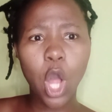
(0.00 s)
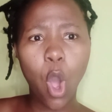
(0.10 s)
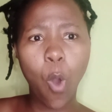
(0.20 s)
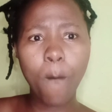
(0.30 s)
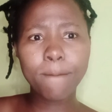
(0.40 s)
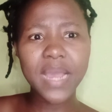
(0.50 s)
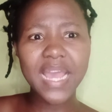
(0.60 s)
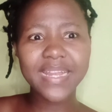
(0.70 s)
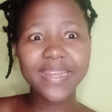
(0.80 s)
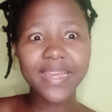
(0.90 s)

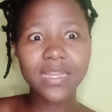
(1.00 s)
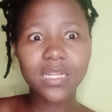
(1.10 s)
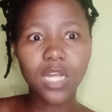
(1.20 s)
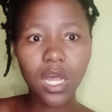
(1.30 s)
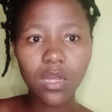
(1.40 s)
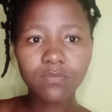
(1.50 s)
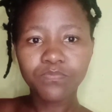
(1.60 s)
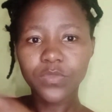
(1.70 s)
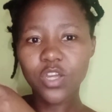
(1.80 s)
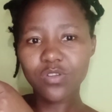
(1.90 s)
opening.
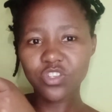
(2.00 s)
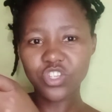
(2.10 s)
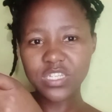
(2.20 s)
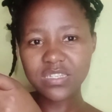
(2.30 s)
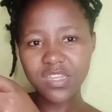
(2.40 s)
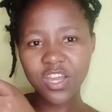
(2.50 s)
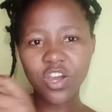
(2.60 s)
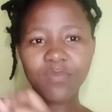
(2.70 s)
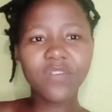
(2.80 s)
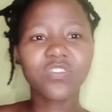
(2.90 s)
It was just here
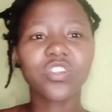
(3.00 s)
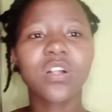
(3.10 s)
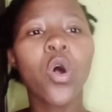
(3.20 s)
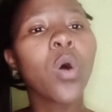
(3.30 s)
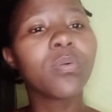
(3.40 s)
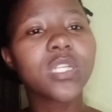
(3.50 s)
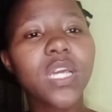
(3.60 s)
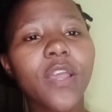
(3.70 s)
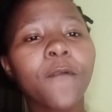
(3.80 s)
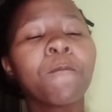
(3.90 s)
on my vaginal
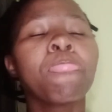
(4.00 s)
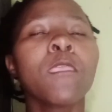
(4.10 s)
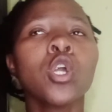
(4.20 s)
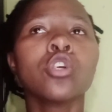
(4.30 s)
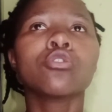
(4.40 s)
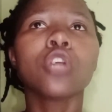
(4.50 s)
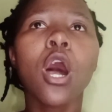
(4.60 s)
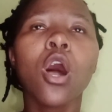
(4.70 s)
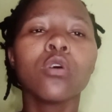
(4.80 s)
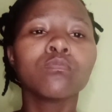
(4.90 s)
opening.
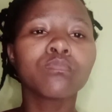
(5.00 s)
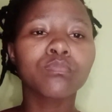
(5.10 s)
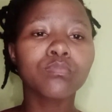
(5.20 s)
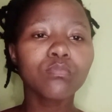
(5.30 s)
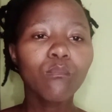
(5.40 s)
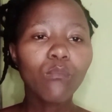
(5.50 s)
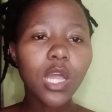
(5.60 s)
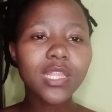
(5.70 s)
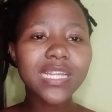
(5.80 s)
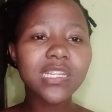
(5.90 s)
So
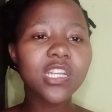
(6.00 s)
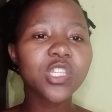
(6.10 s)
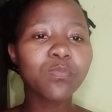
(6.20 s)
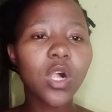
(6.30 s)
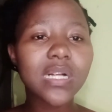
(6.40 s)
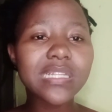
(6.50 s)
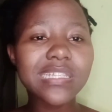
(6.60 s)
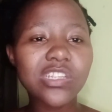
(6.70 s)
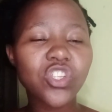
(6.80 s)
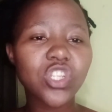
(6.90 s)
they did a small
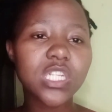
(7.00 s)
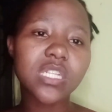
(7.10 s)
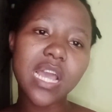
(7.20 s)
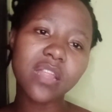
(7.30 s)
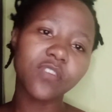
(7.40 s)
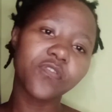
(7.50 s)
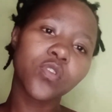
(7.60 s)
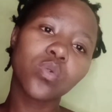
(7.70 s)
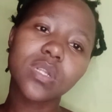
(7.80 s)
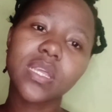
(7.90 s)
incision and the
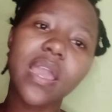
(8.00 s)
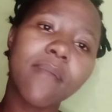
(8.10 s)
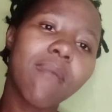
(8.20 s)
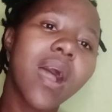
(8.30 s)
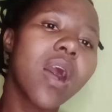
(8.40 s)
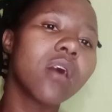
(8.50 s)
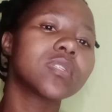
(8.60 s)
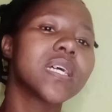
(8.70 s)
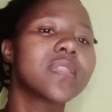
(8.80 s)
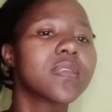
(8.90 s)
fluid came
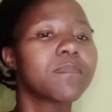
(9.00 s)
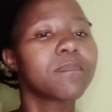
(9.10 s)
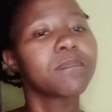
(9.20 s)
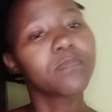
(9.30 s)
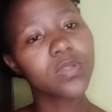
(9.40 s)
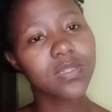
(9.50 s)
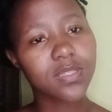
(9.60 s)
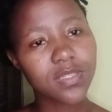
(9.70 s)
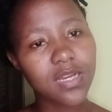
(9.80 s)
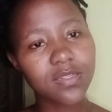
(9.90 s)
out and the
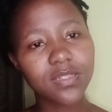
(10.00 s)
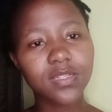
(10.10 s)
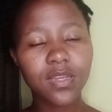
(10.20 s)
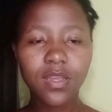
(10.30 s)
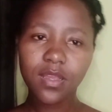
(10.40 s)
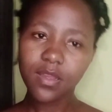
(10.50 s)
cyst